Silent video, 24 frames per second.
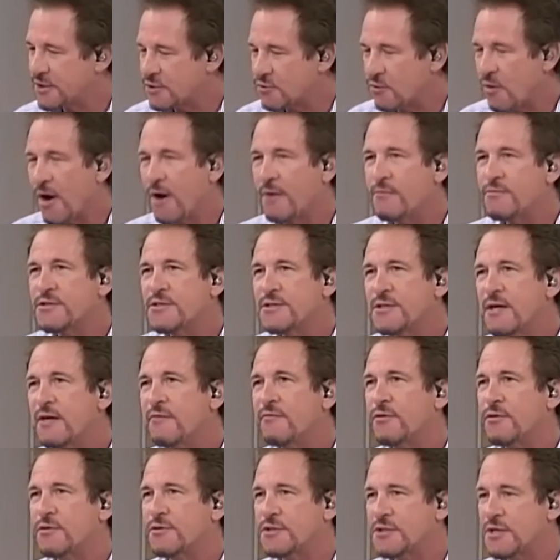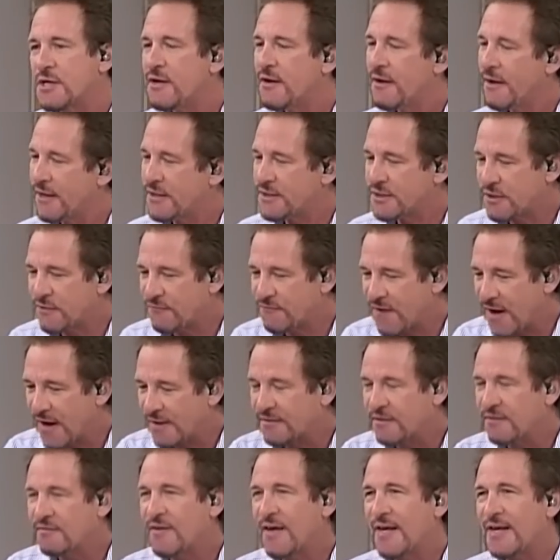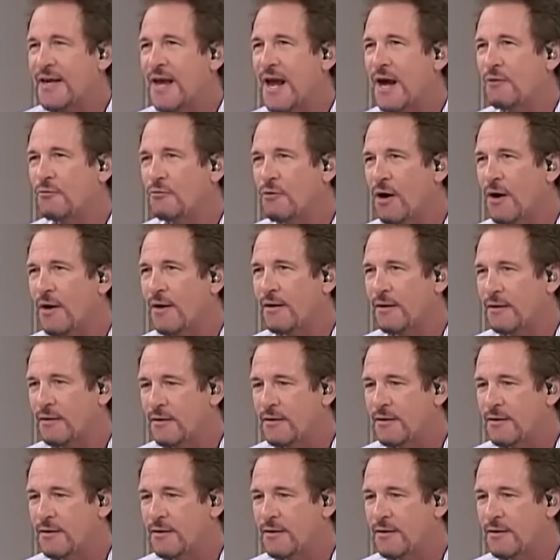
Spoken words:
his wide receivers. It's the fact that they can't run it.